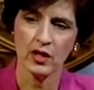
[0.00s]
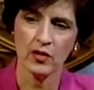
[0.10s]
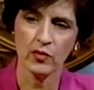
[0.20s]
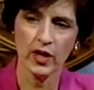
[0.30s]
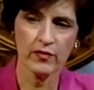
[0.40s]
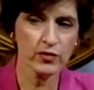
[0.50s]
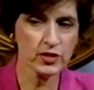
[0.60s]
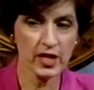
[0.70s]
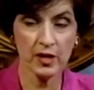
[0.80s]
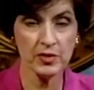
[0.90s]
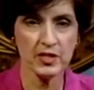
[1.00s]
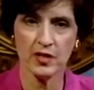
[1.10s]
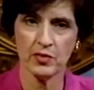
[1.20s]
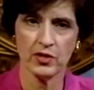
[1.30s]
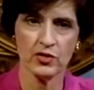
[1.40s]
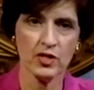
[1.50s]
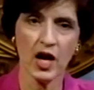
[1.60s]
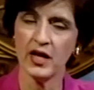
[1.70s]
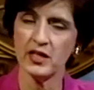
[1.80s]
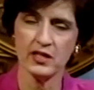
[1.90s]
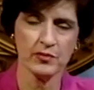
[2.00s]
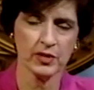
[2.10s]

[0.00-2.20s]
when I first came to St. Peter's, I didn't